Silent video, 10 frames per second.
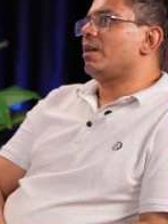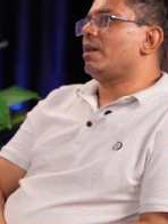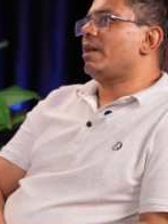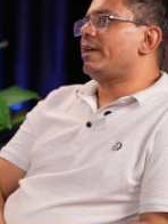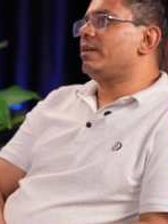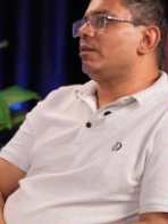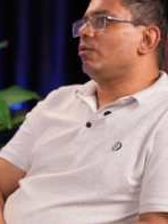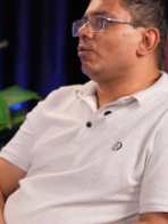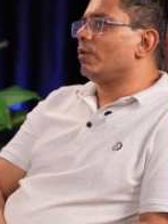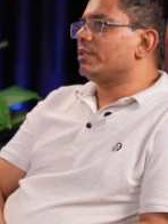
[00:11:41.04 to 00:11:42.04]
And
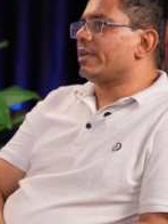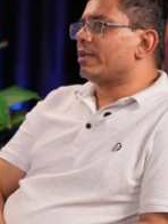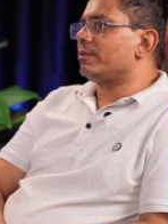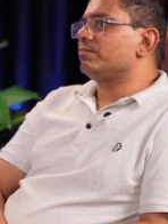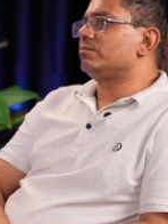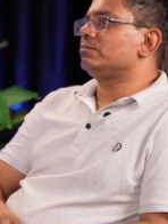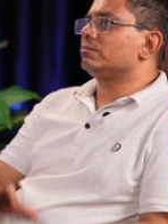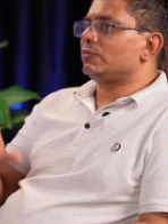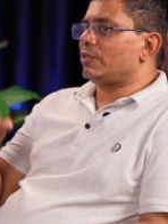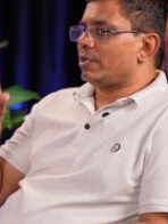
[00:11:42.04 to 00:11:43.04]
over there,
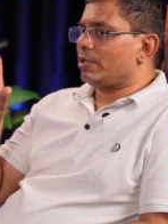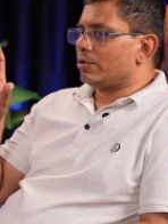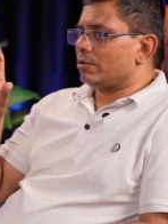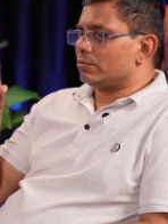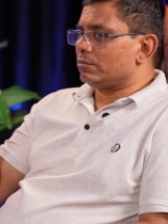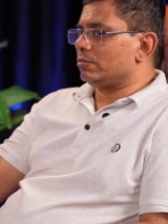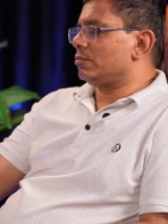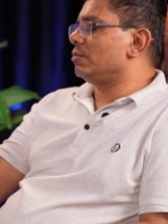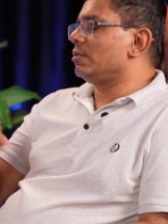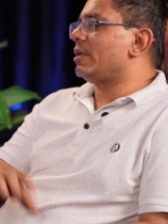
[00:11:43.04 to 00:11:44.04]
they
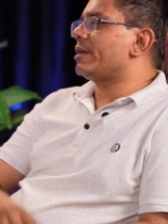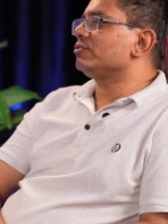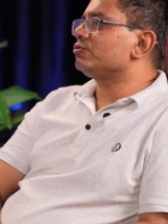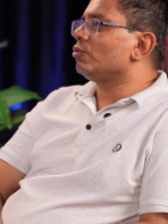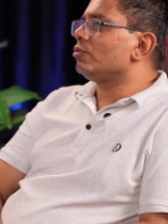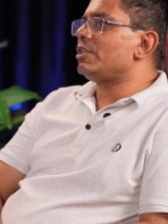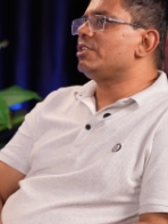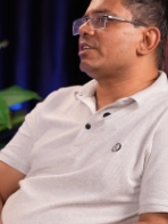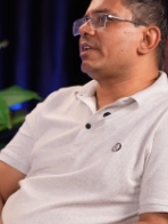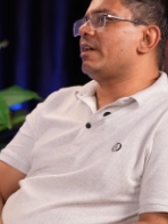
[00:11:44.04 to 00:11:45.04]
let us know
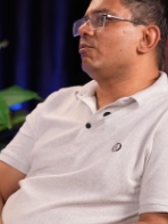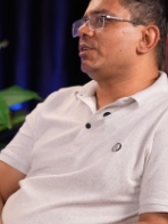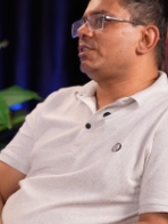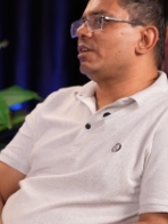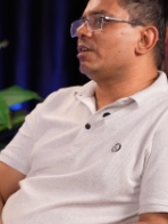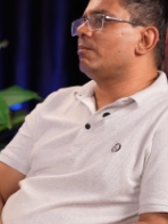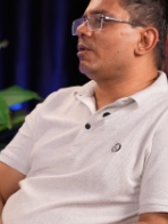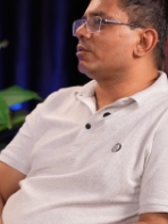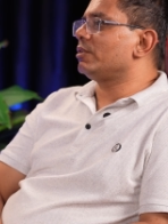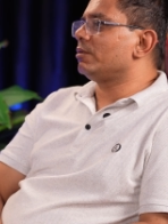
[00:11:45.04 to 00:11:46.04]
each and everything
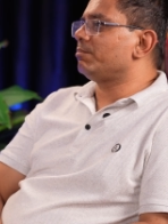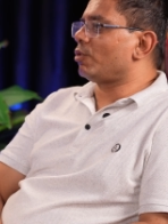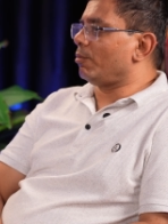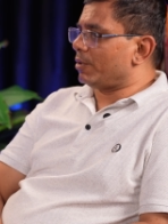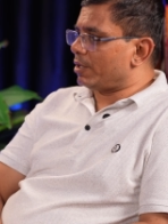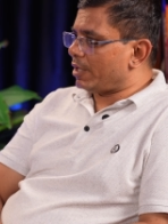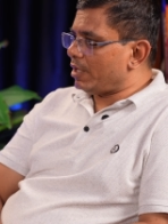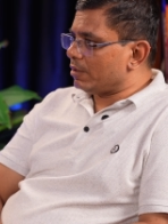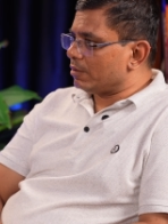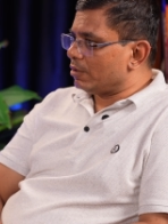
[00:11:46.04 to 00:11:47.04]
about the
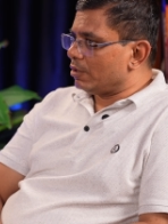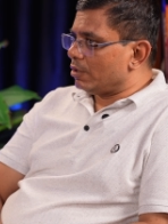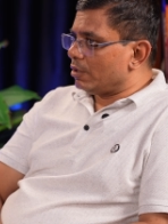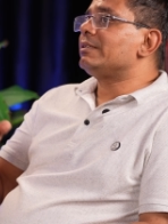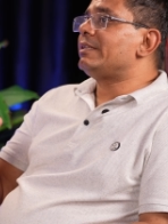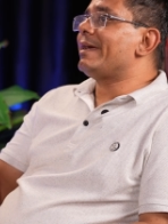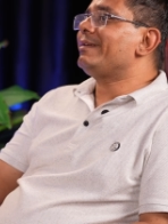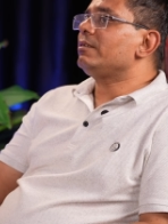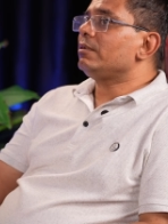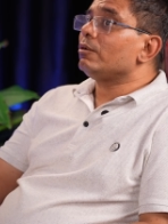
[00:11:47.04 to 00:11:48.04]
property.
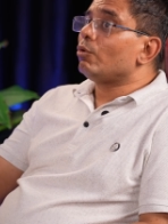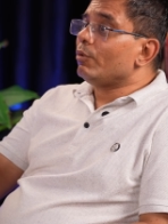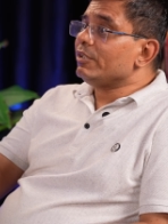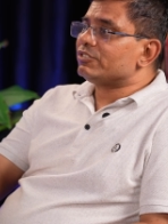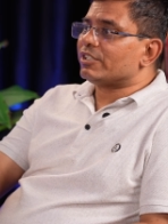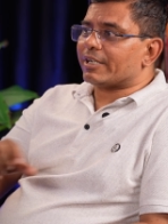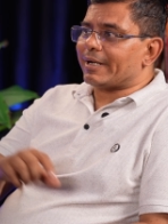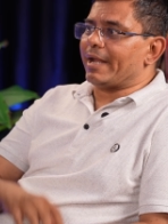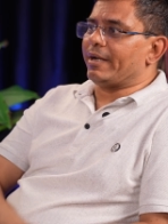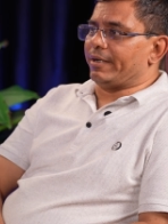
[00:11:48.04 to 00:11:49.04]
Then who is the
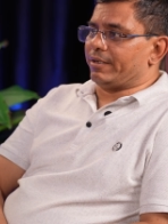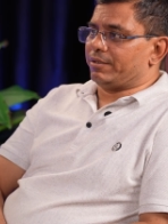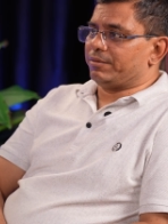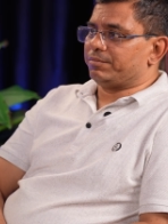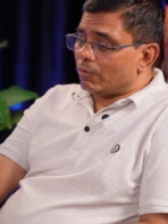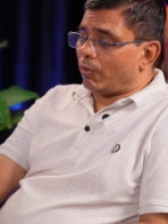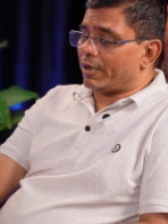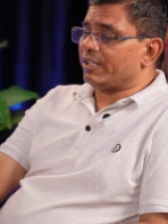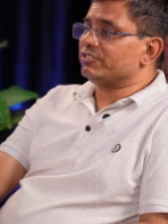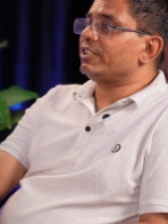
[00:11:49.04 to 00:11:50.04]
tenant?
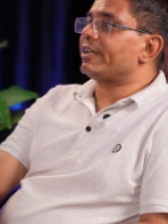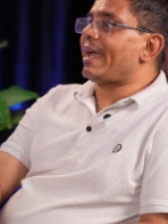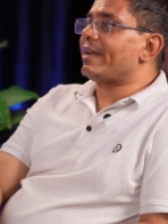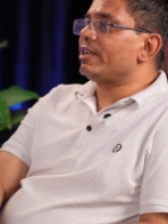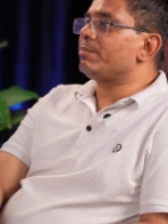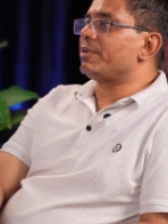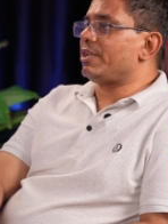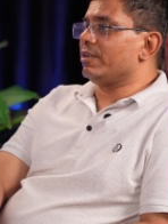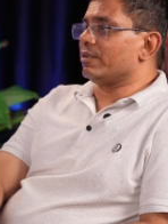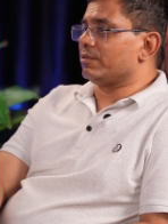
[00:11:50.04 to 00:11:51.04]
What is the tenant
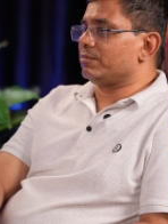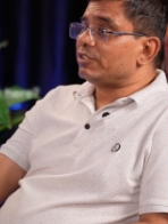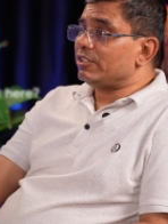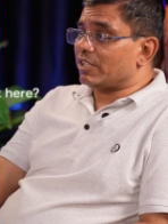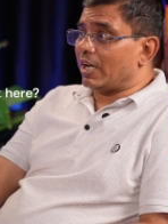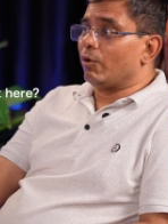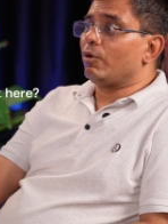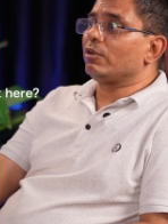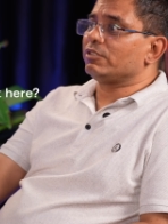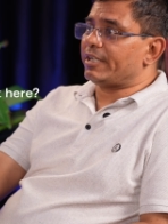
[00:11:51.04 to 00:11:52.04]
period? Since how
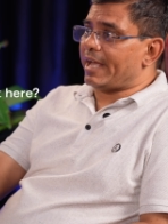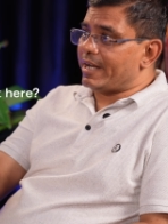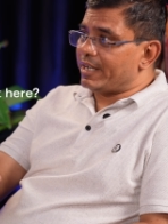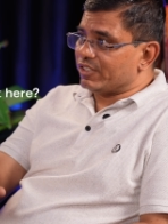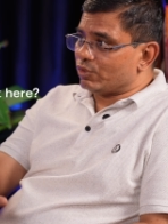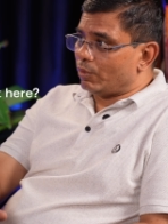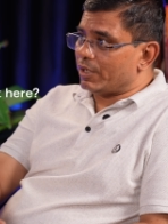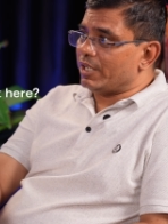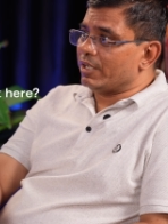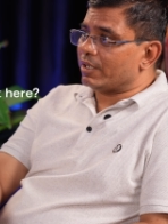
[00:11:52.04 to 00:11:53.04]
long the tenant is over
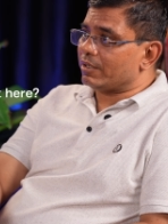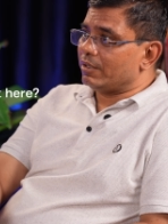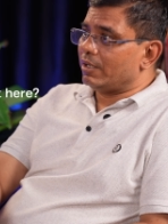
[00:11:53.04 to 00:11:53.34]
here,